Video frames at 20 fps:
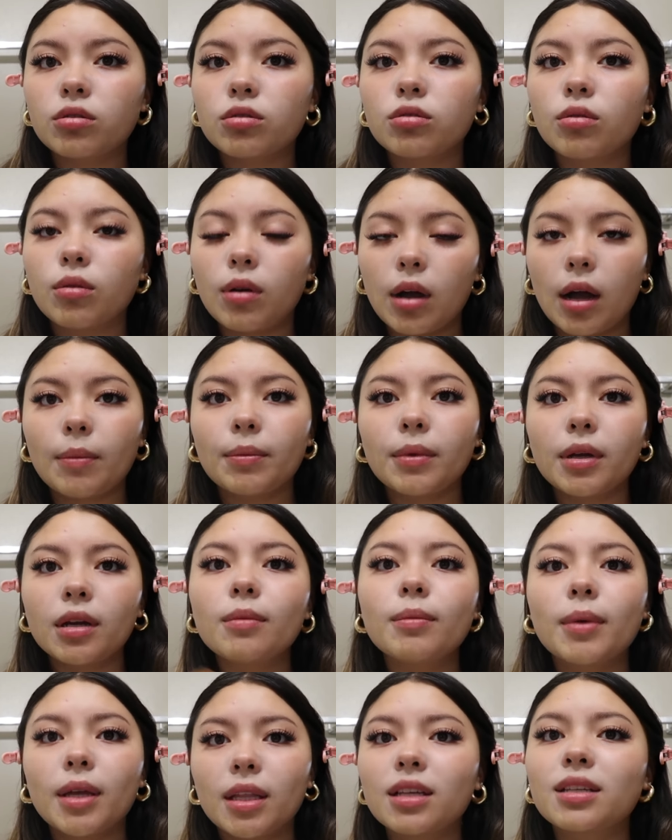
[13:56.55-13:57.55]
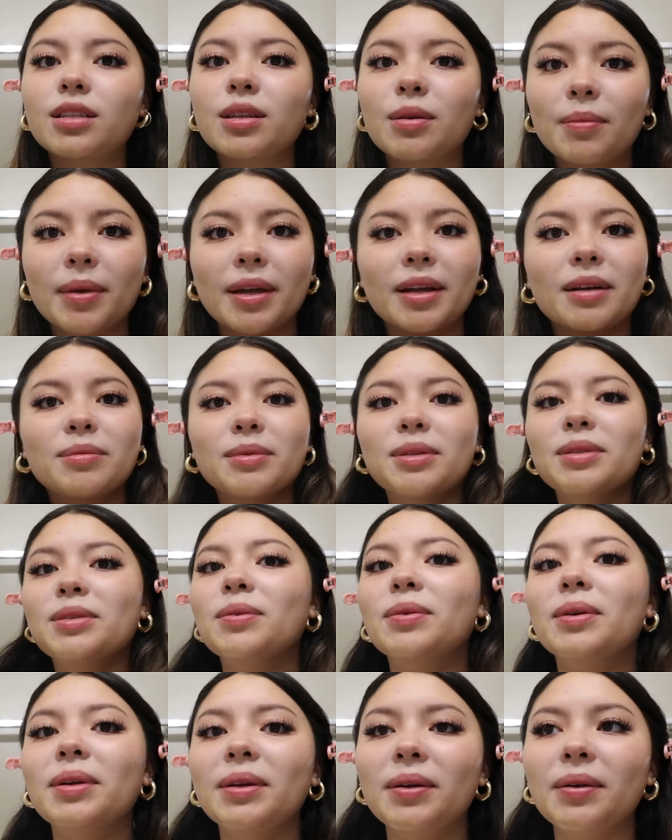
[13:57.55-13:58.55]
So I'm gonna make this a makeup
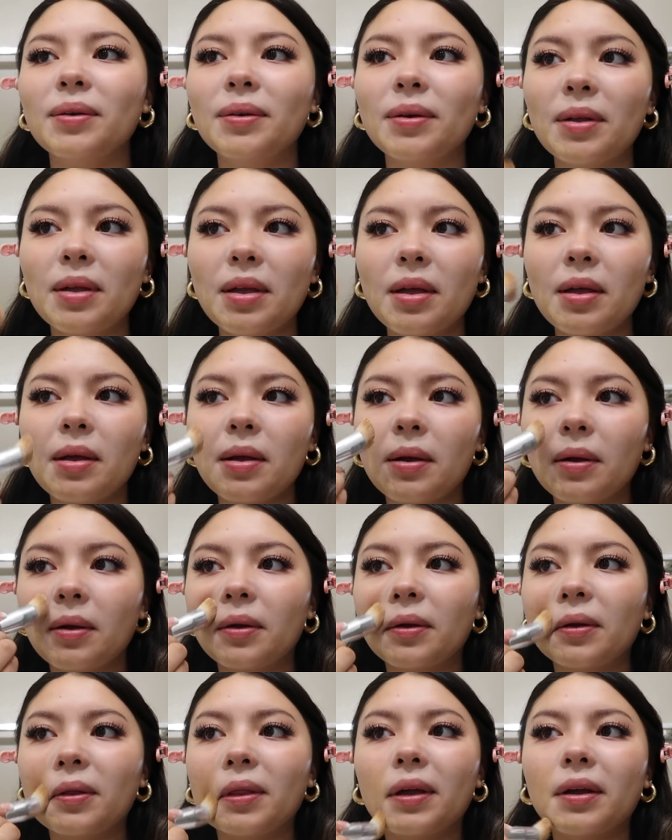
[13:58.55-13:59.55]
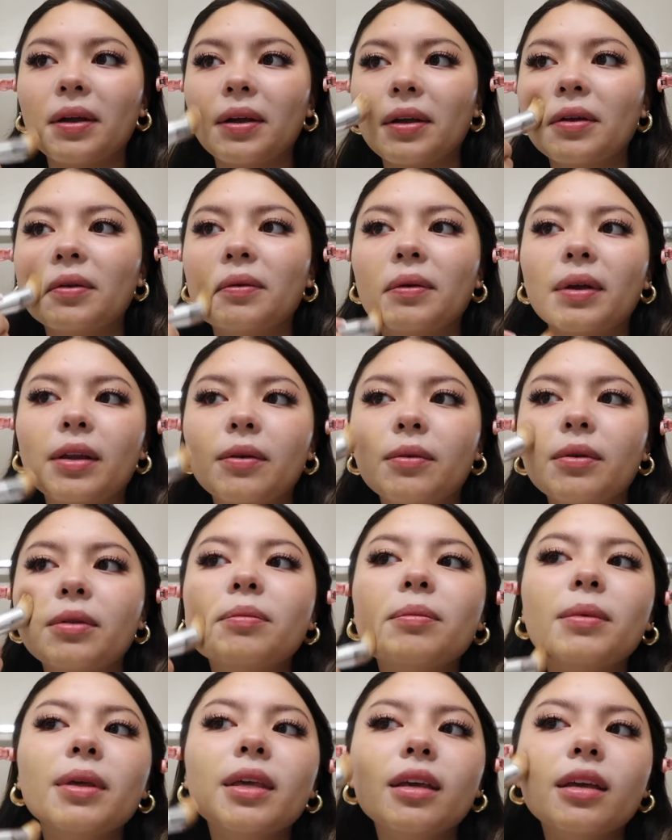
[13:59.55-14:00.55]
tutorial or like a get ready with
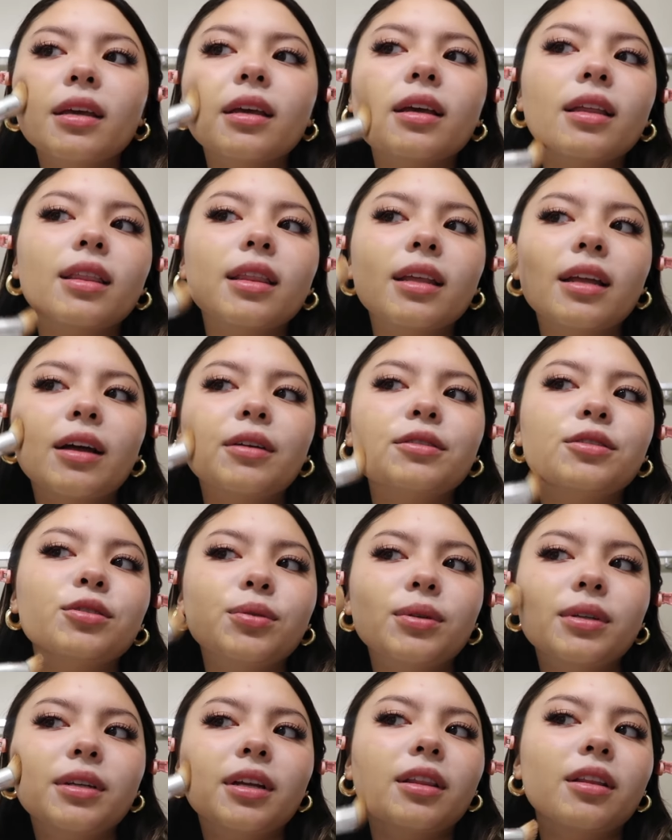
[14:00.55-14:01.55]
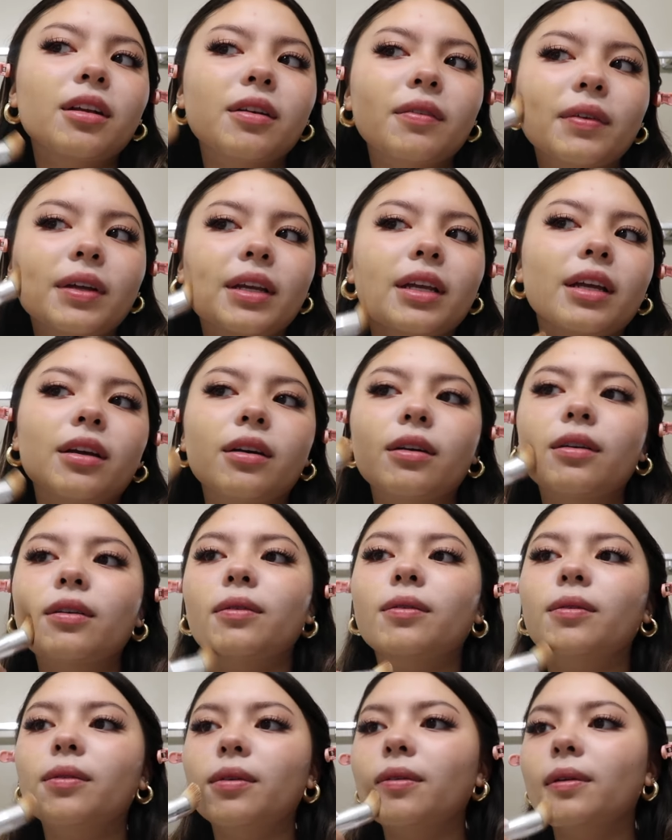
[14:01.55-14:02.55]
me and then I'll do another video
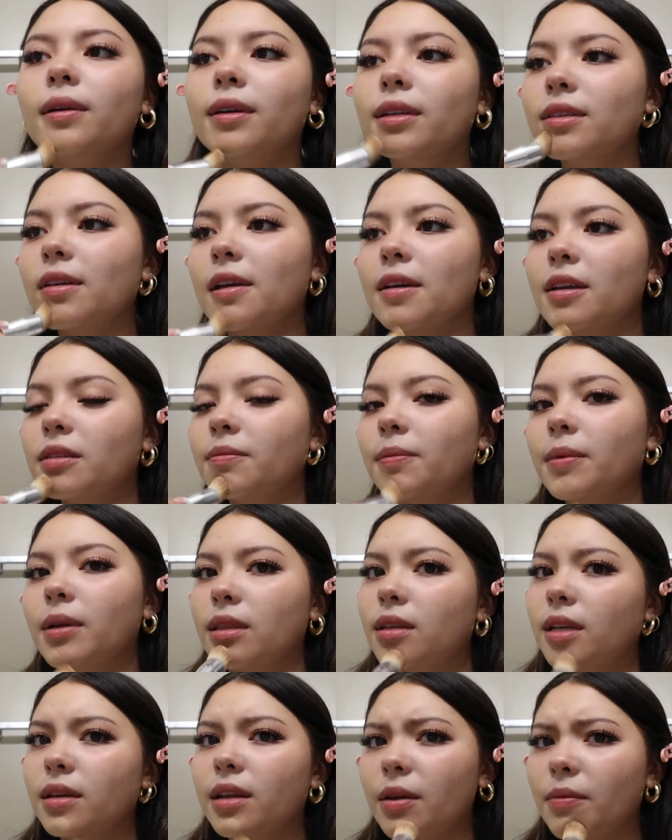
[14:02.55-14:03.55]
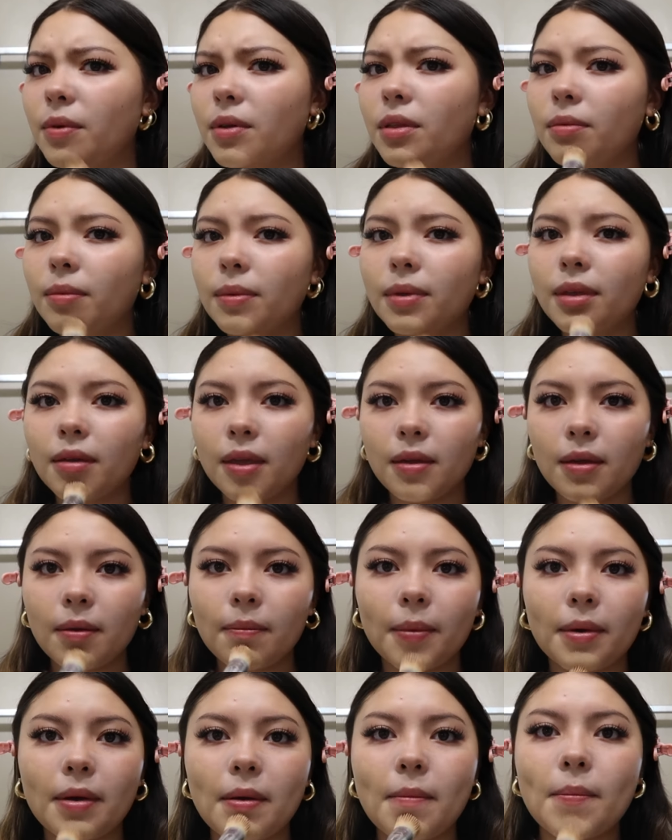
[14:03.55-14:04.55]
or it's like spend the day with me
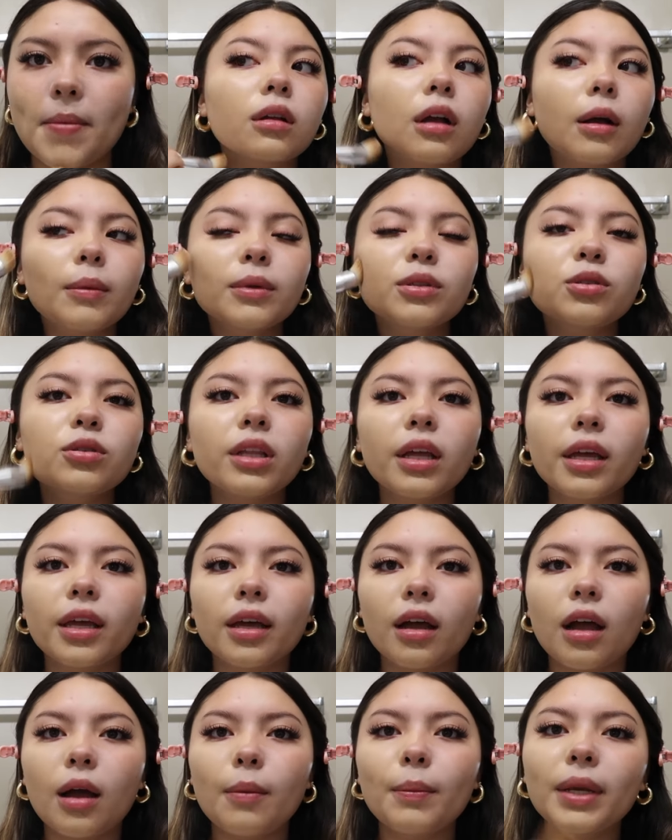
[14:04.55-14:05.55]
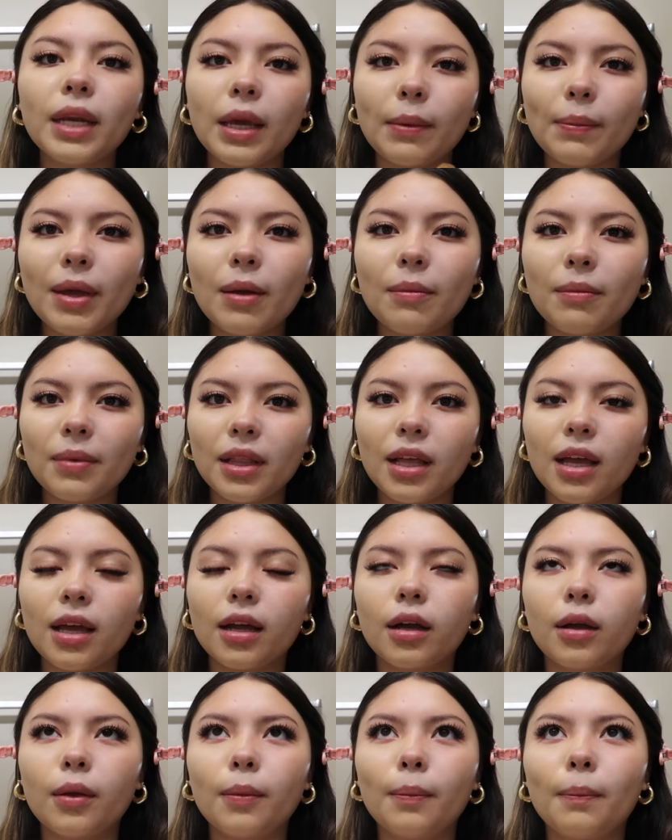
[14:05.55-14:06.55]
but I'm gonna do like I'm gonna name it gonna be
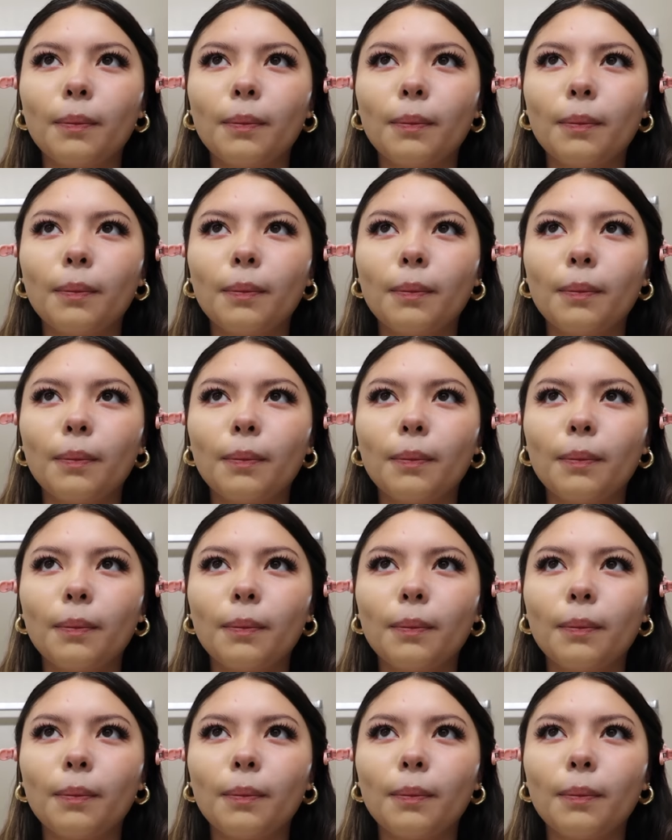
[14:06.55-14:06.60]
like